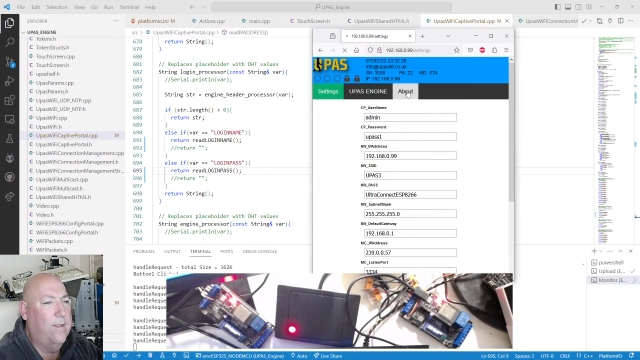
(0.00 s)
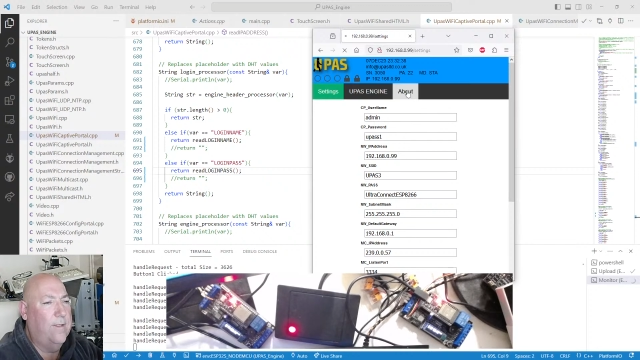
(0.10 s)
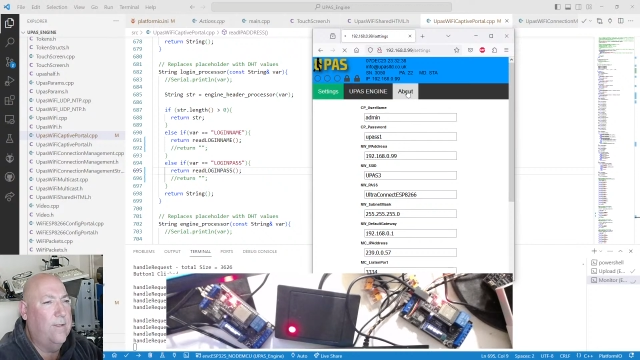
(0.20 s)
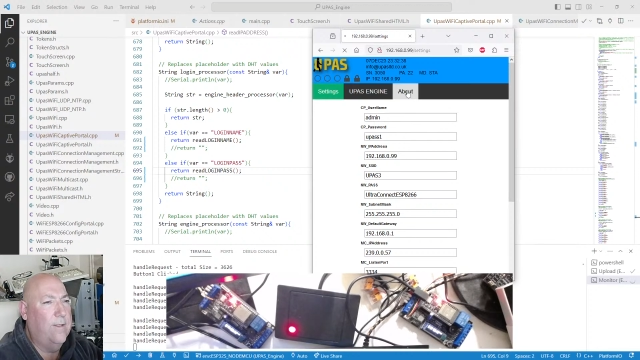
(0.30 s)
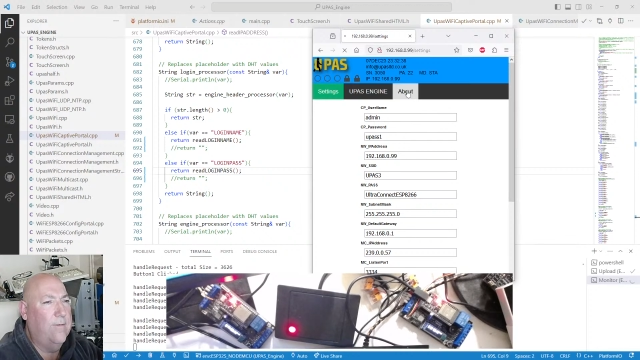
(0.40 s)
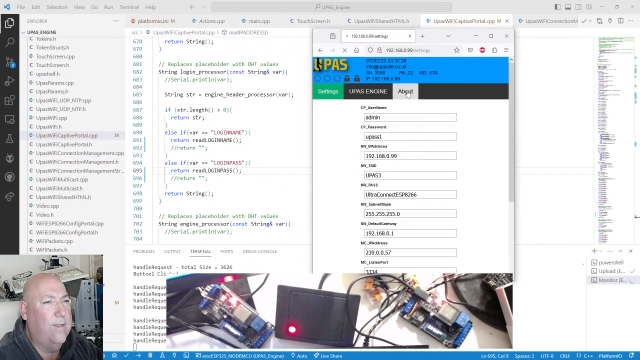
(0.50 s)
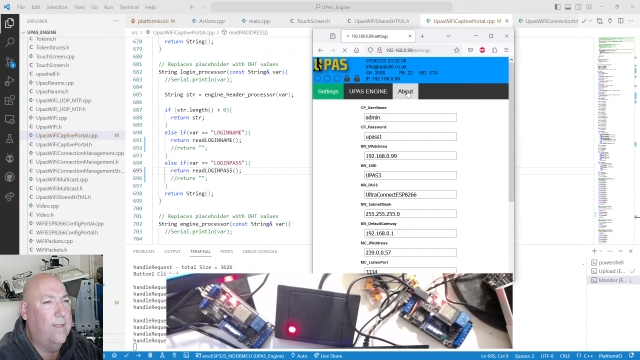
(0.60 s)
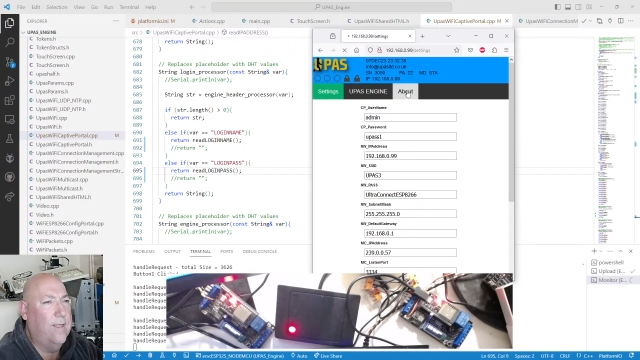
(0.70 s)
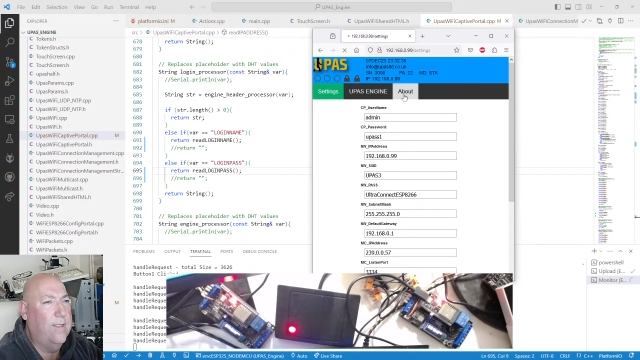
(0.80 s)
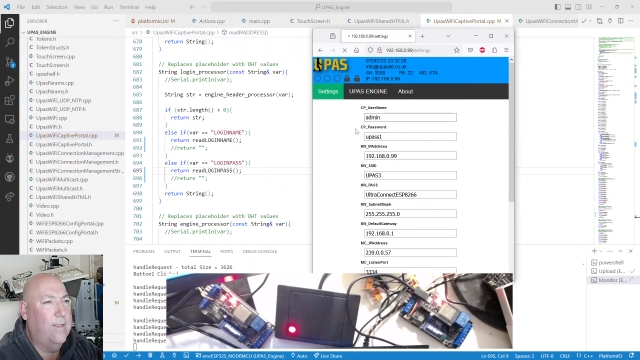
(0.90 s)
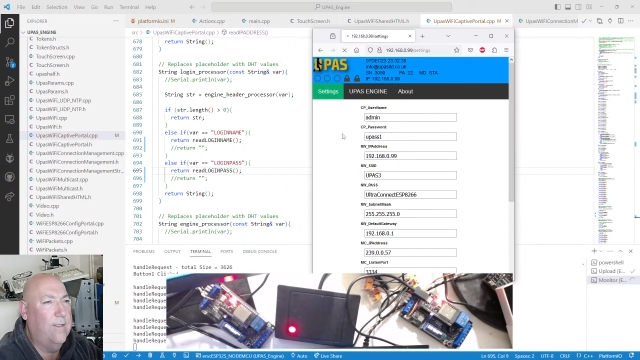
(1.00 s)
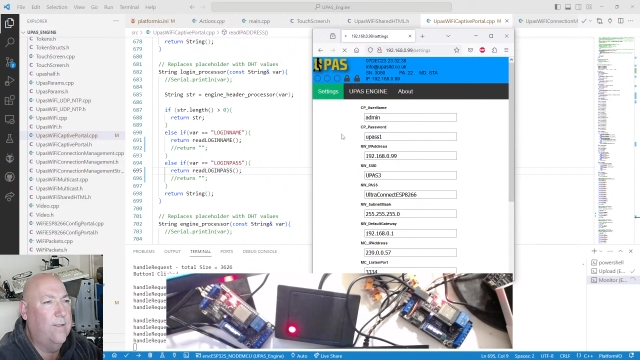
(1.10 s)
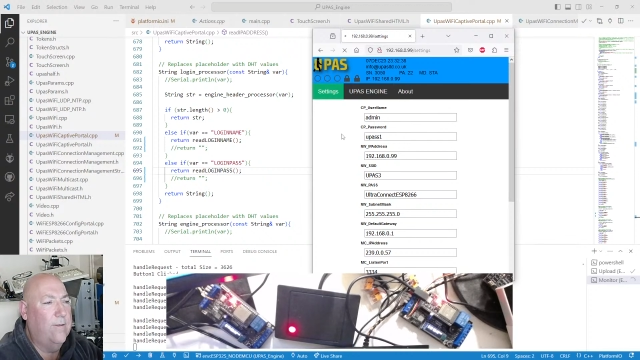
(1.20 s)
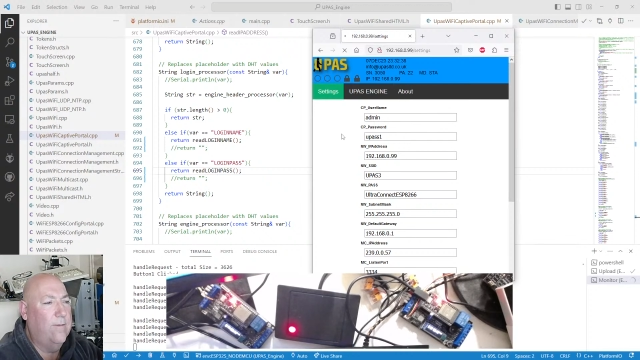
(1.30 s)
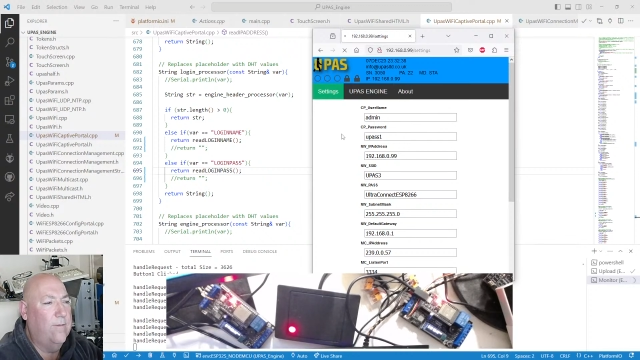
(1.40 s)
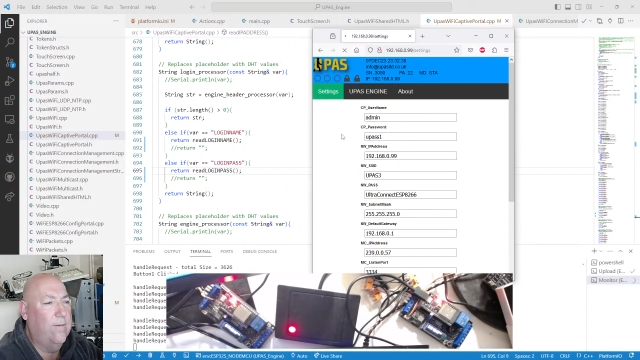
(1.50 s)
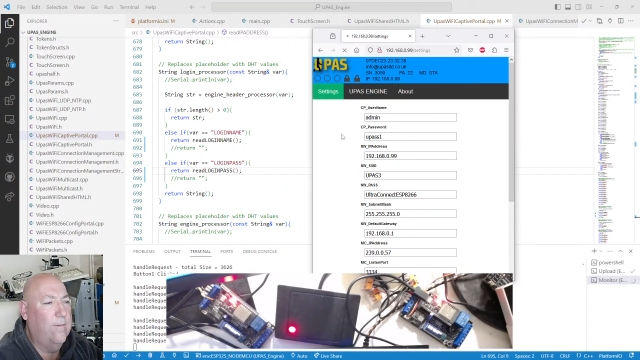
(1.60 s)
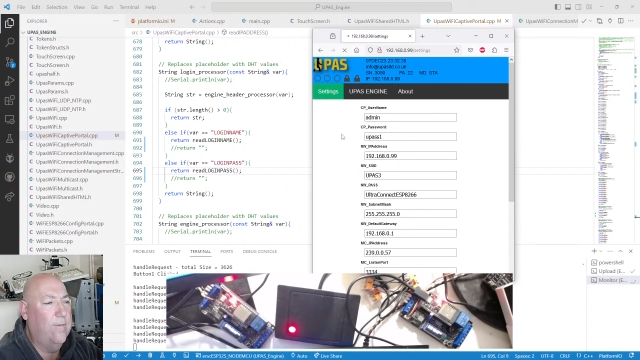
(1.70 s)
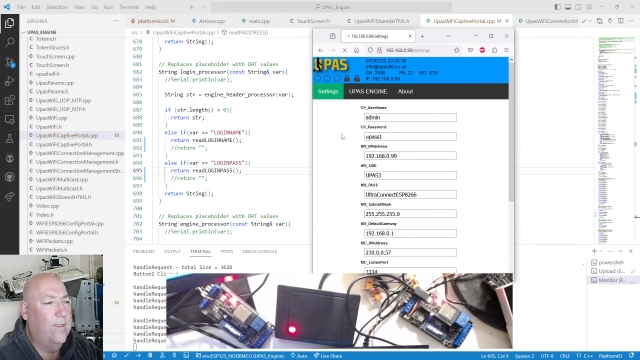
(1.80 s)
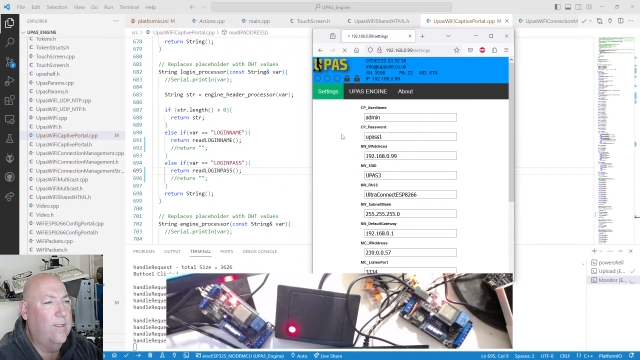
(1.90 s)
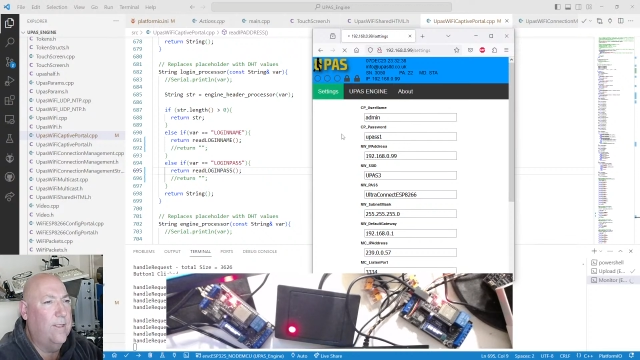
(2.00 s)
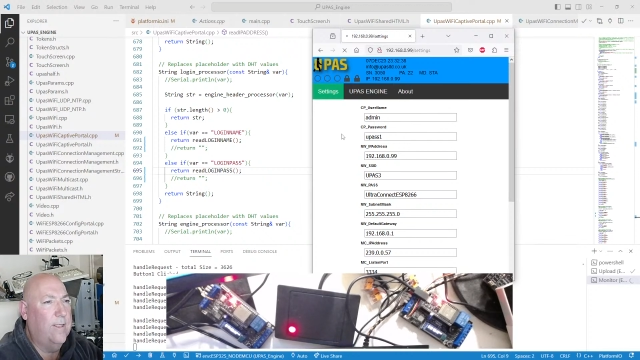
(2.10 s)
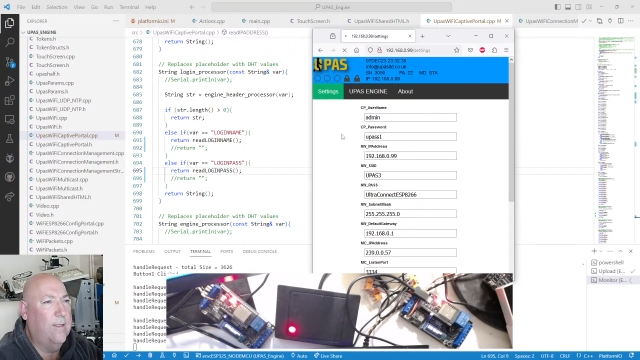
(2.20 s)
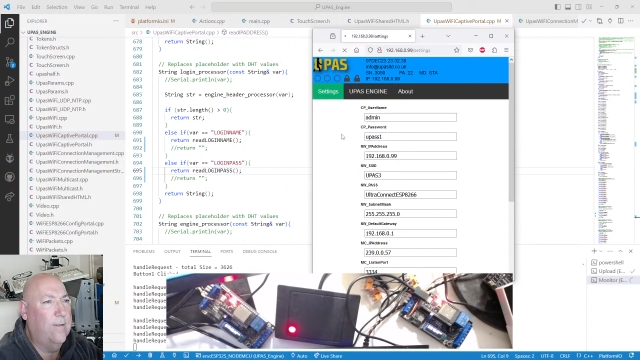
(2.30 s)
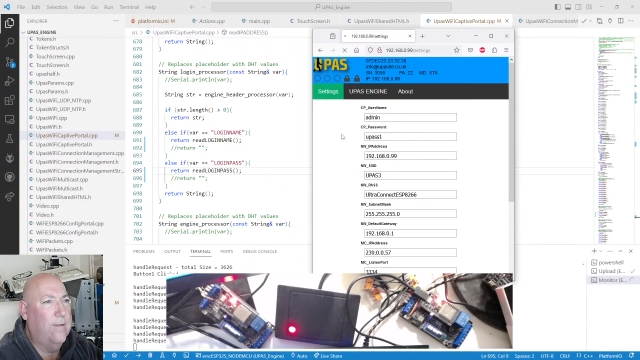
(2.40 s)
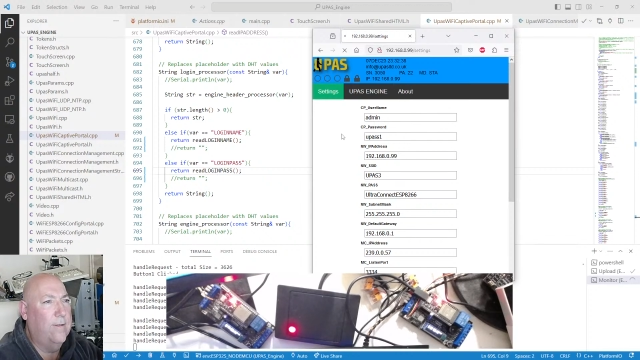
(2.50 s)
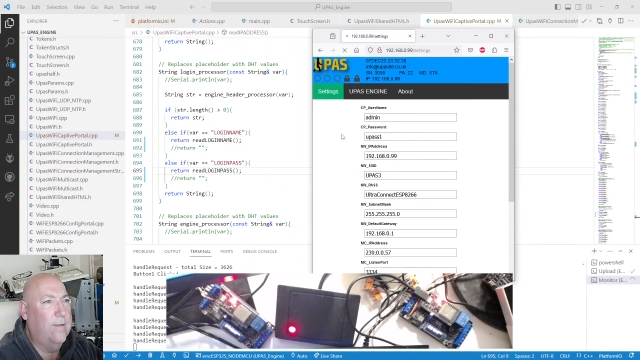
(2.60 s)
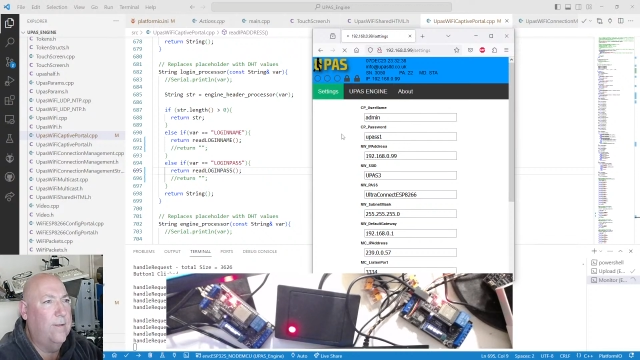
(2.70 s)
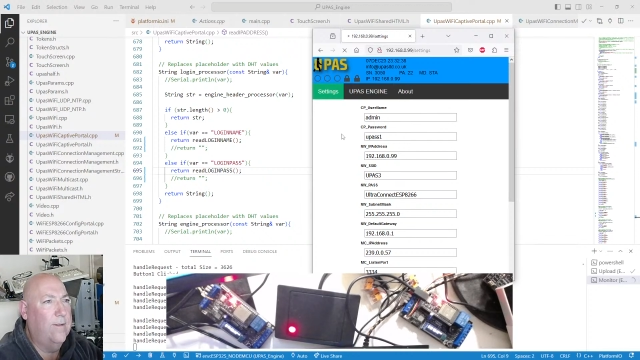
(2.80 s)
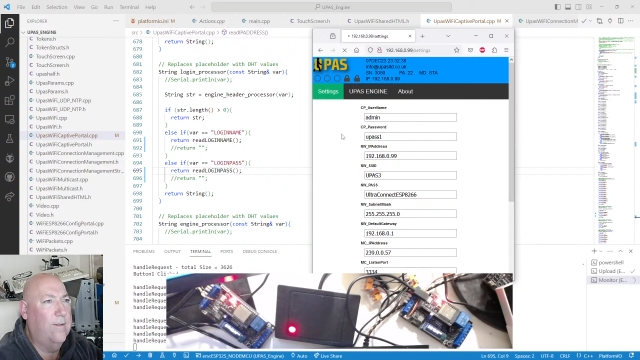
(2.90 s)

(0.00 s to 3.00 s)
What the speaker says: Let's see if we can get it to do a reset on us.